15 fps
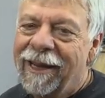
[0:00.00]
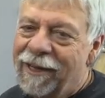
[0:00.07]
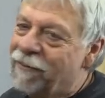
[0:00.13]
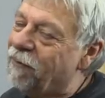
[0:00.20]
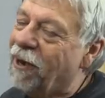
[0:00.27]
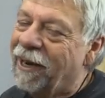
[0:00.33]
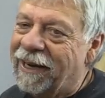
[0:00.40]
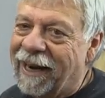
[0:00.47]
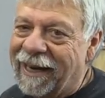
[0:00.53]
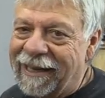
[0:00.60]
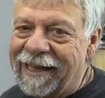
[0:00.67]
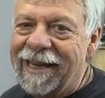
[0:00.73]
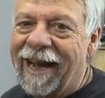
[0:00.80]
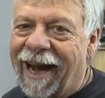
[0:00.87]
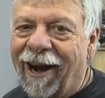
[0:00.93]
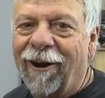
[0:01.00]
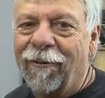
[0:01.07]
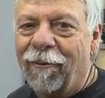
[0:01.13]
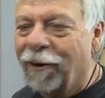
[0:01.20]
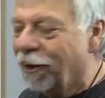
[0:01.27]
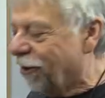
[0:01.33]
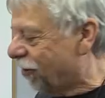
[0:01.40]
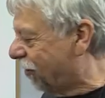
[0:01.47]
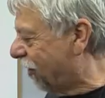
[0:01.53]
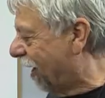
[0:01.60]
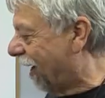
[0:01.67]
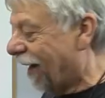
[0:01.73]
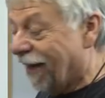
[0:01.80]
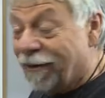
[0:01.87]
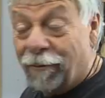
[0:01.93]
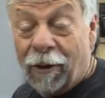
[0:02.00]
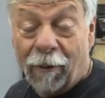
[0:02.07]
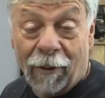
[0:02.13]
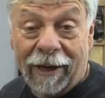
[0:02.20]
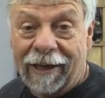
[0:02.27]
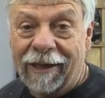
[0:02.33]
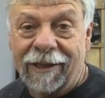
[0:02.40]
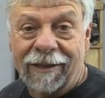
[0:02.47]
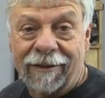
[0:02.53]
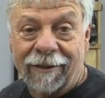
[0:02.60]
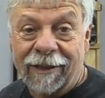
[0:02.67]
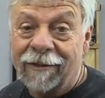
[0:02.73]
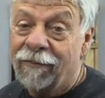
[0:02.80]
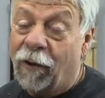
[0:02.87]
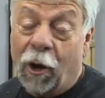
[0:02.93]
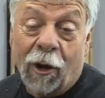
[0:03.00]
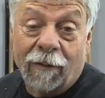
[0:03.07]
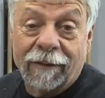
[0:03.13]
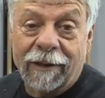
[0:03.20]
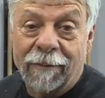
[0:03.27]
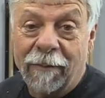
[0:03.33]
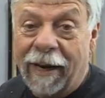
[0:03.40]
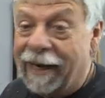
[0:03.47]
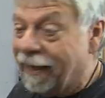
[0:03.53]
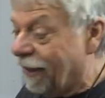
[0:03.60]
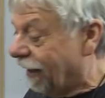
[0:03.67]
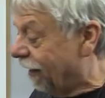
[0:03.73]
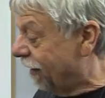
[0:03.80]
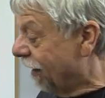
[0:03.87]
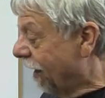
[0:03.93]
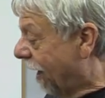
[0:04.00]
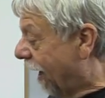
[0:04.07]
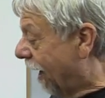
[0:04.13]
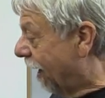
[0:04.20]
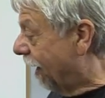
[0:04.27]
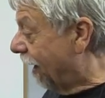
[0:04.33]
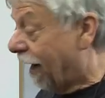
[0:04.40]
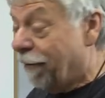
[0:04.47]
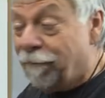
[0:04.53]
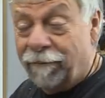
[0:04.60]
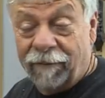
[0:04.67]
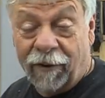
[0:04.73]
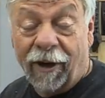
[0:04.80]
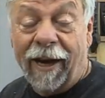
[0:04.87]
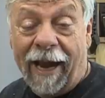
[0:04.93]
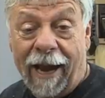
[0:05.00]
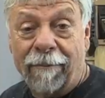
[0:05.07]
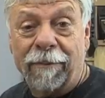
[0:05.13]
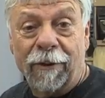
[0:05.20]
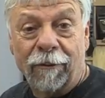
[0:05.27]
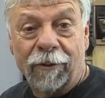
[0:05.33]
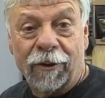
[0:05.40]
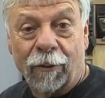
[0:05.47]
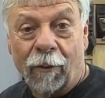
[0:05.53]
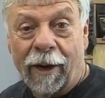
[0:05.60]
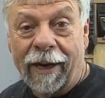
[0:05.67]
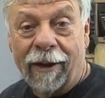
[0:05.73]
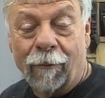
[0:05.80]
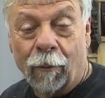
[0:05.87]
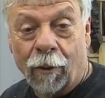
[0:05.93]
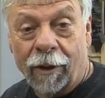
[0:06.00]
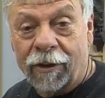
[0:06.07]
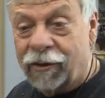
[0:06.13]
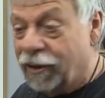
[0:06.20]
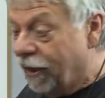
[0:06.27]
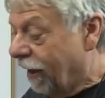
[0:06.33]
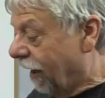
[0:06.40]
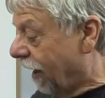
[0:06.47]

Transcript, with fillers: You've got an idea how it works uh, and what went in, involved in making it. Uh, I'm very happy with the way it works.